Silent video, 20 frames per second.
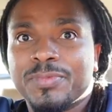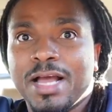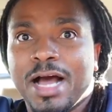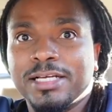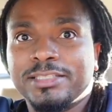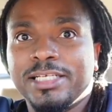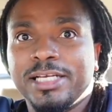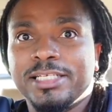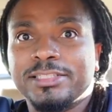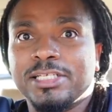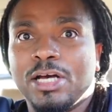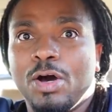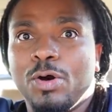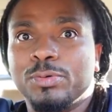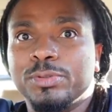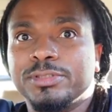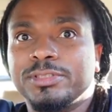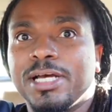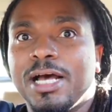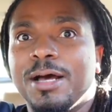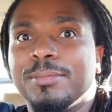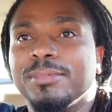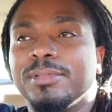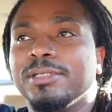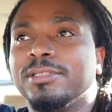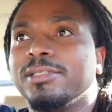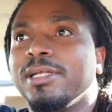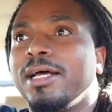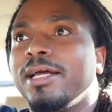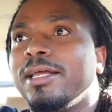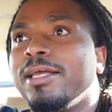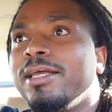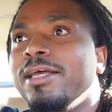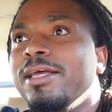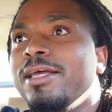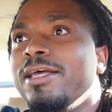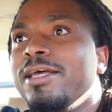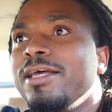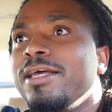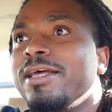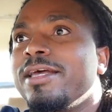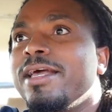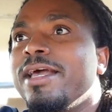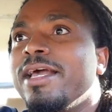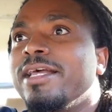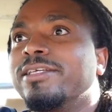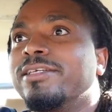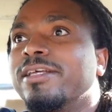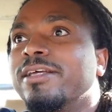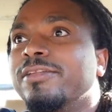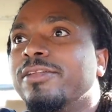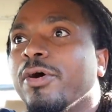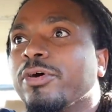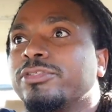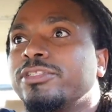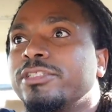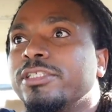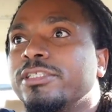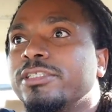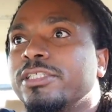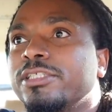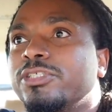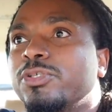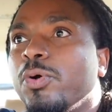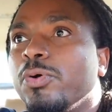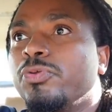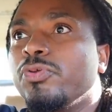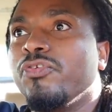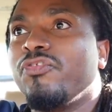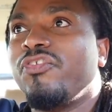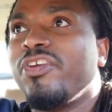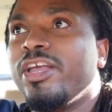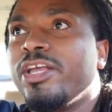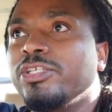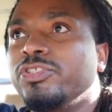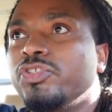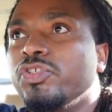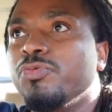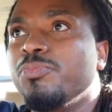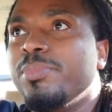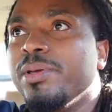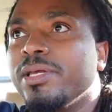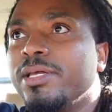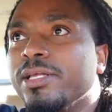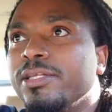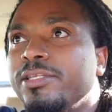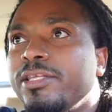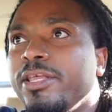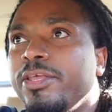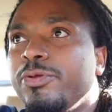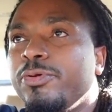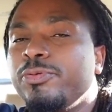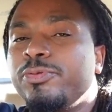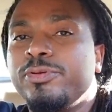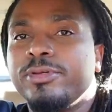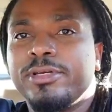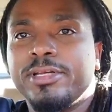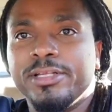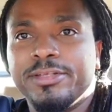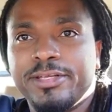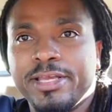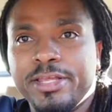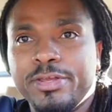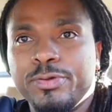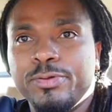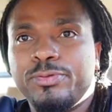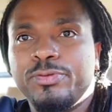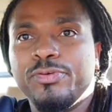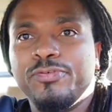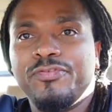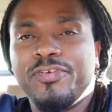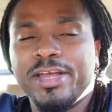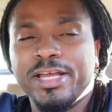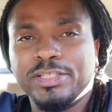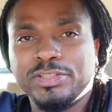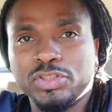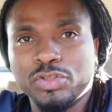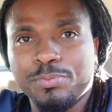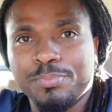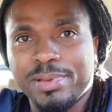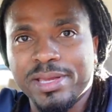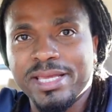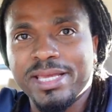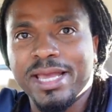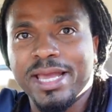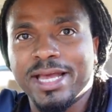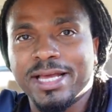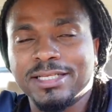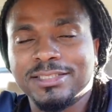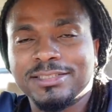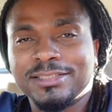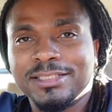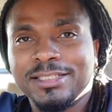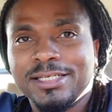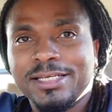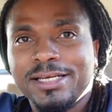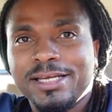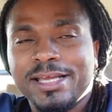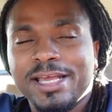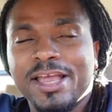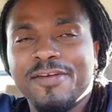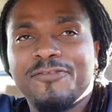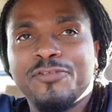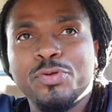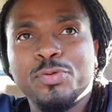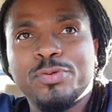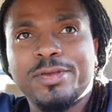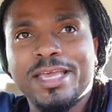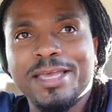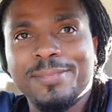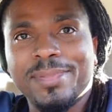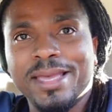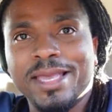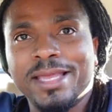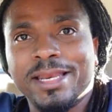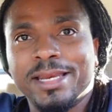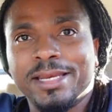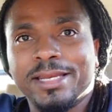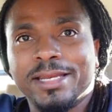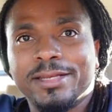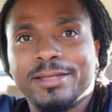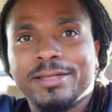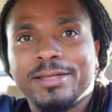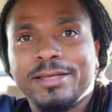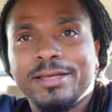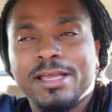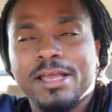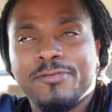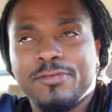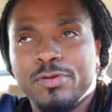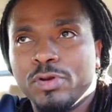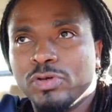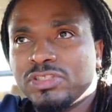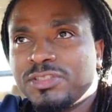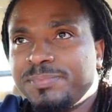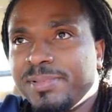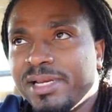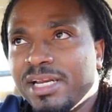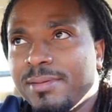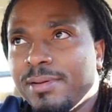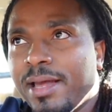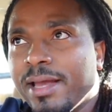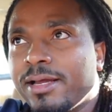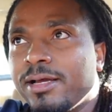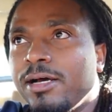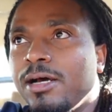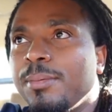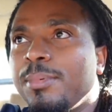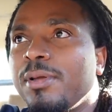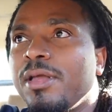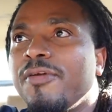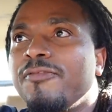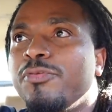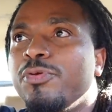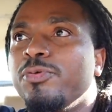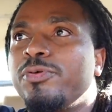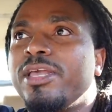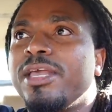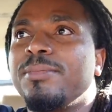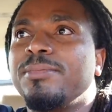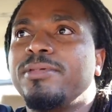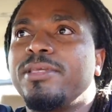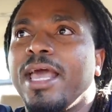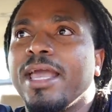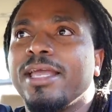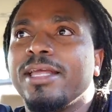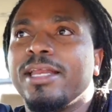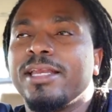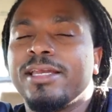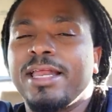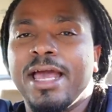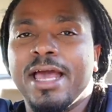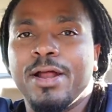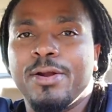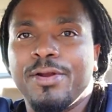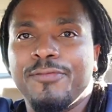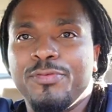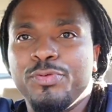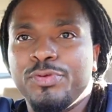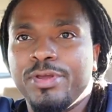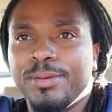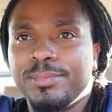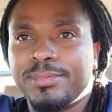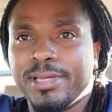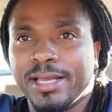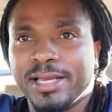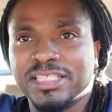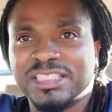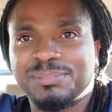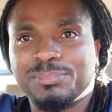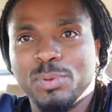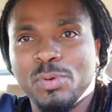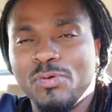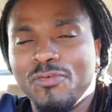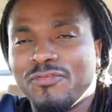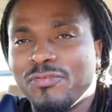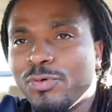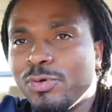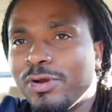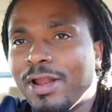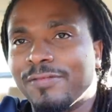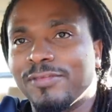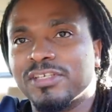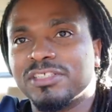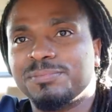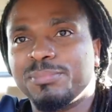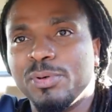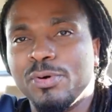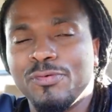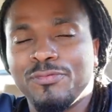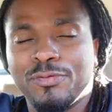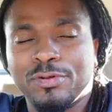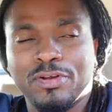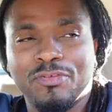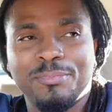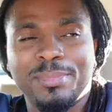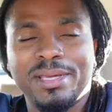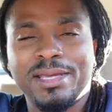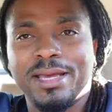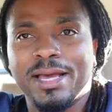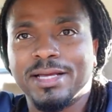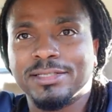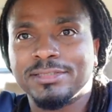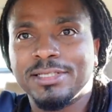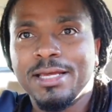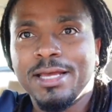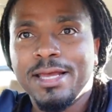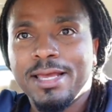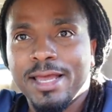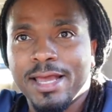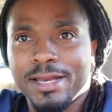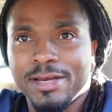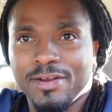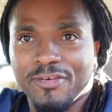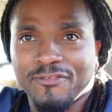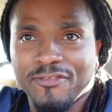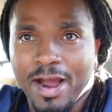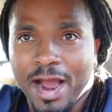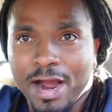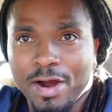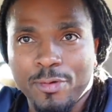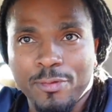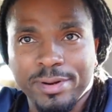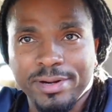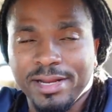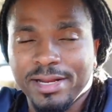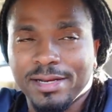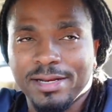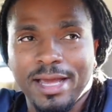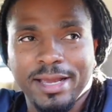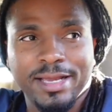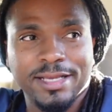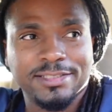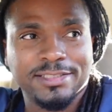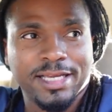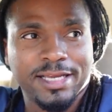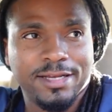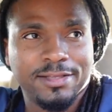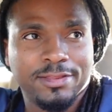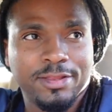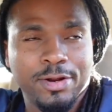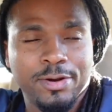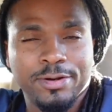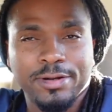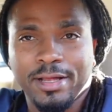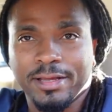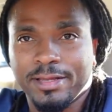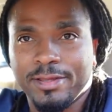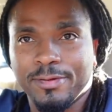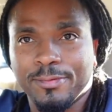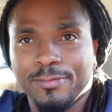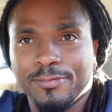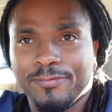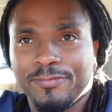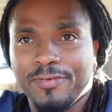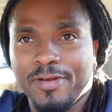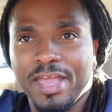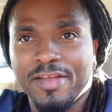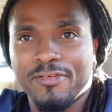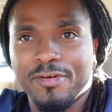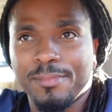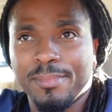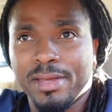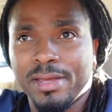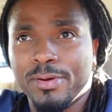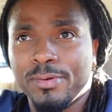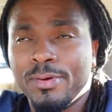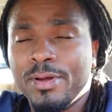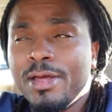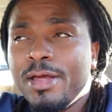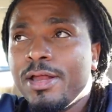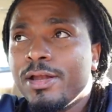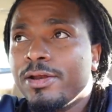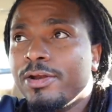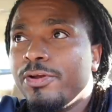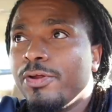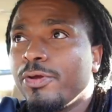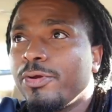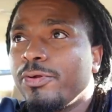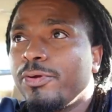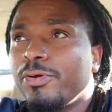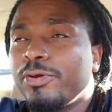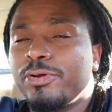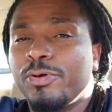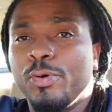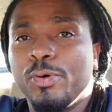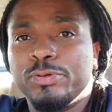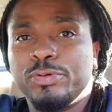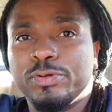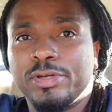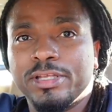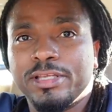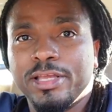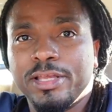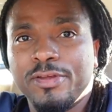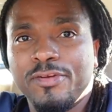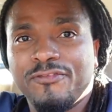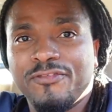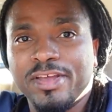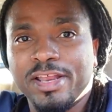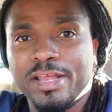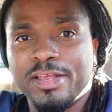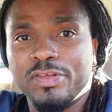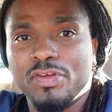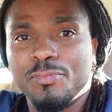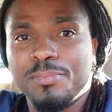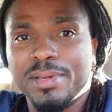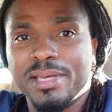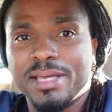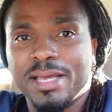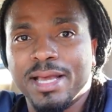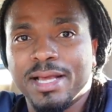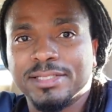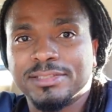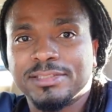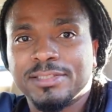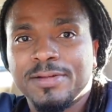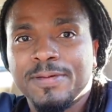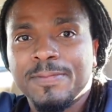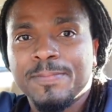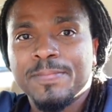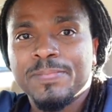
I say this all the time. There's like, a narcissist is going to feed you, be, continue to continue to feed you B S if you keep eating it. If you don't spit it back up, if you keep taking it down, if you keep taking spoonful after spoonful of B S and devouring it like it's like a third, like your favorite meal, they're going to continue feeding you B S.